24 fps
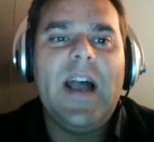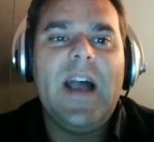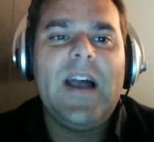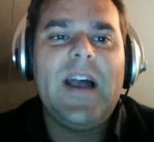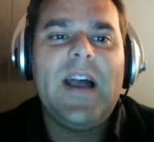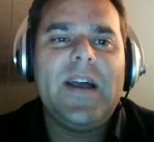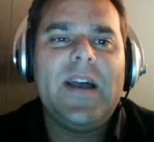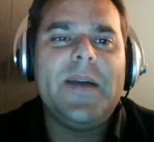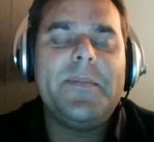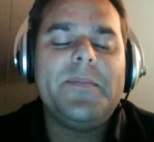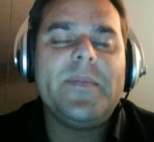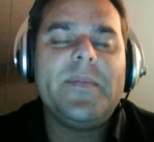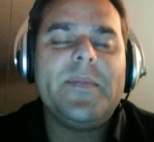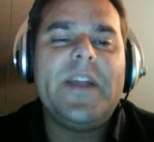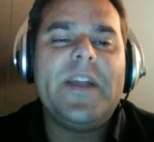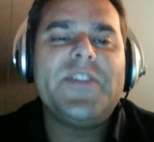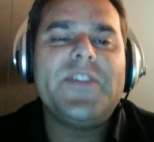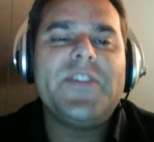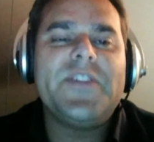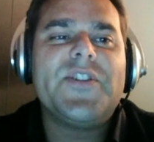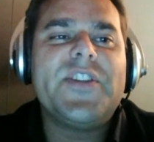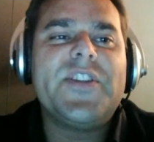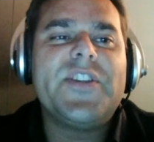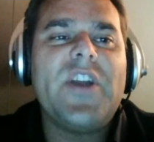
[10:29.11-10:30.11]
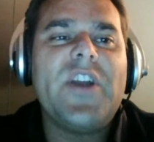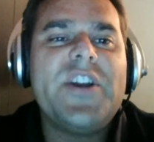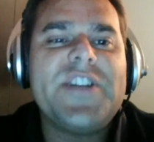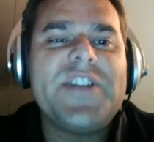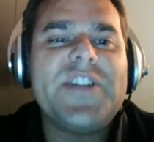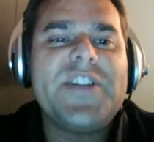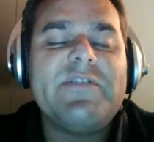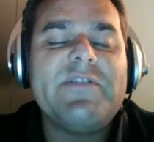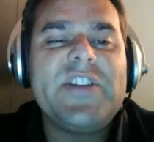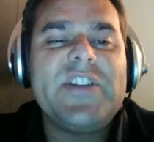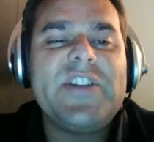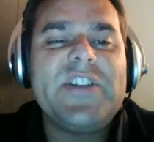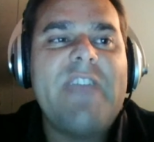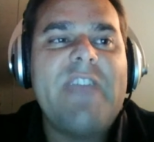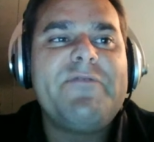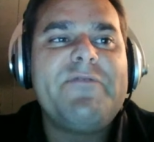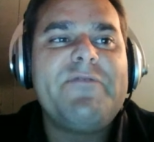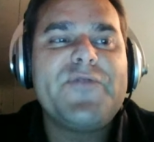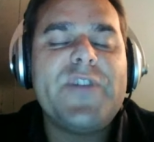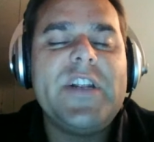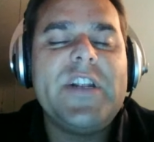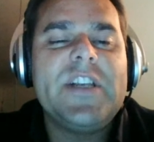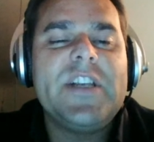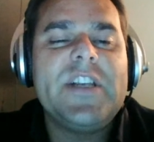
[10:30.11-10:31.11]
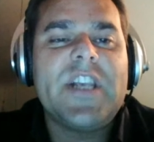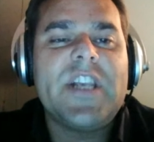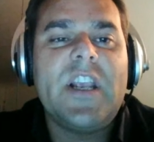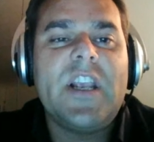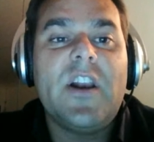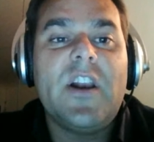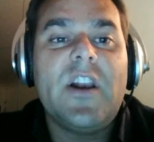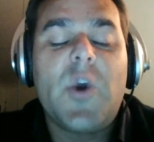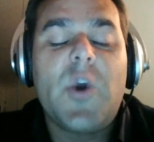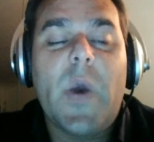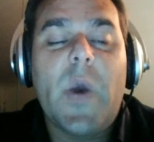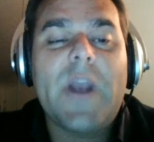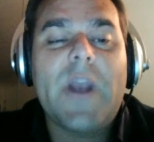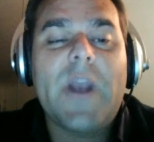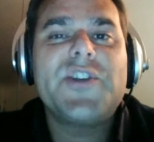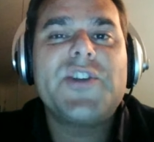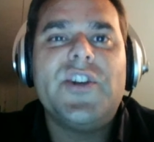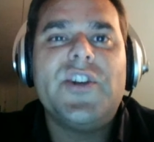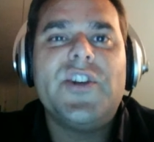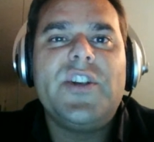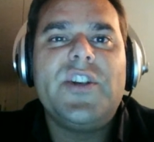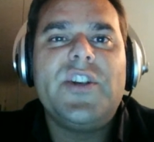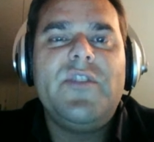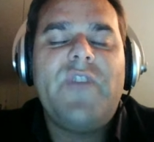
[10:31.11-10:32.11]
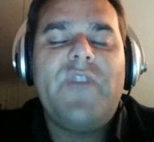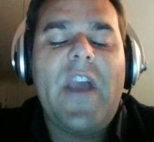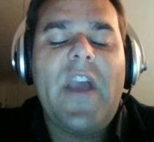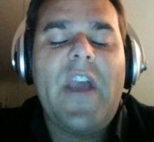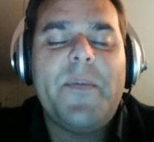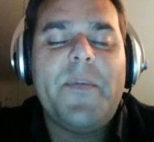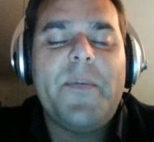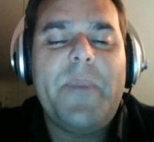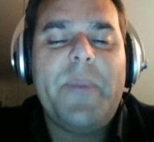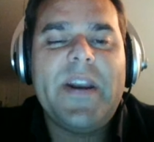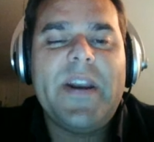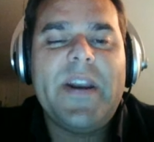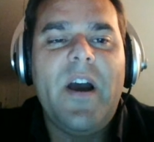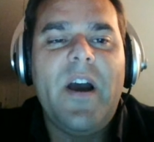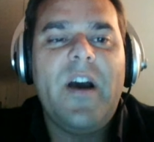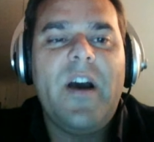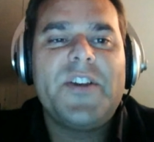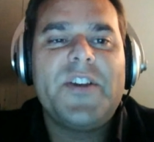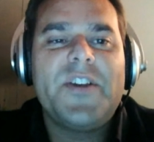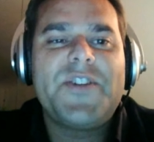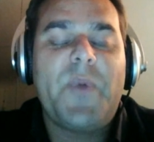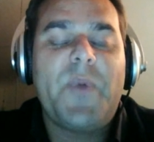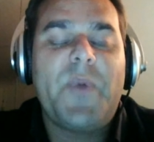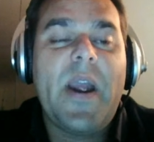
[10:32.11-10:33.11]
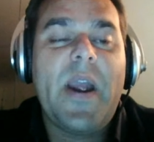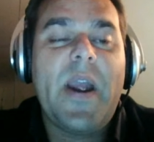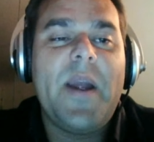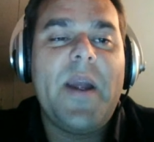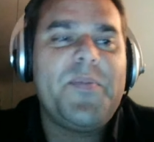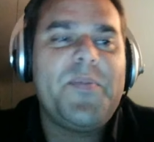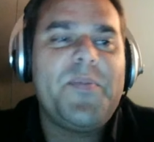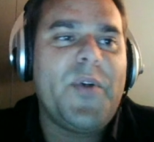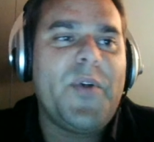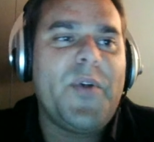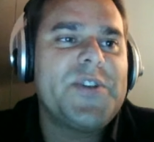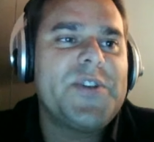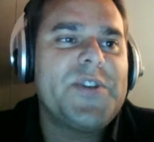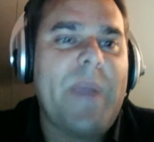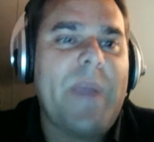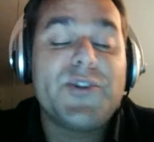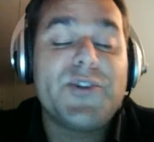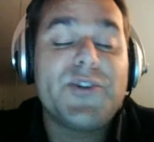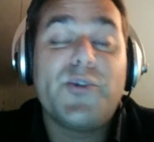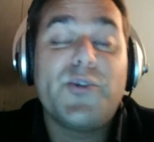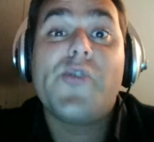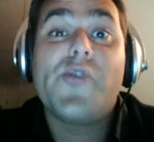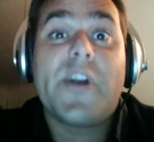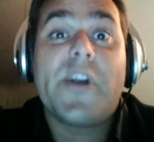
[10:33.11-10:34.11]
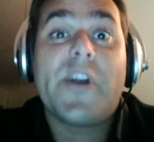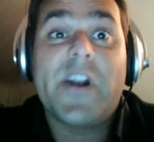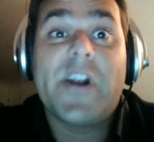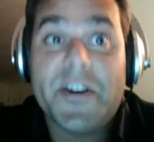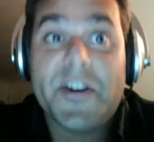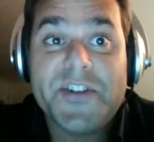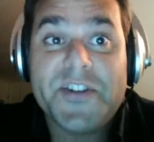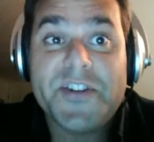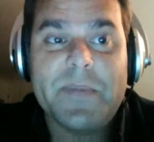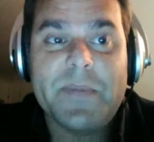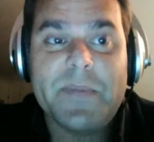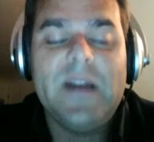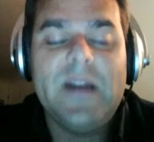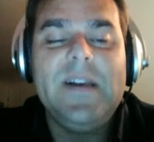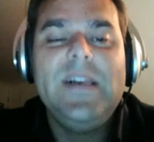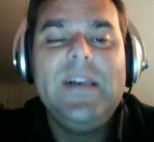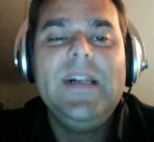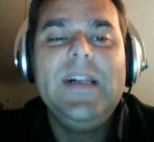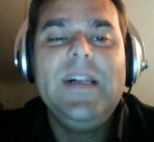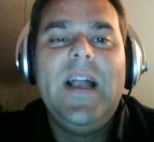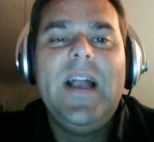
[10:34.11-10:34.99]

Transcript: And so the idea is every single question you've ever been asked by a prospector or a customer,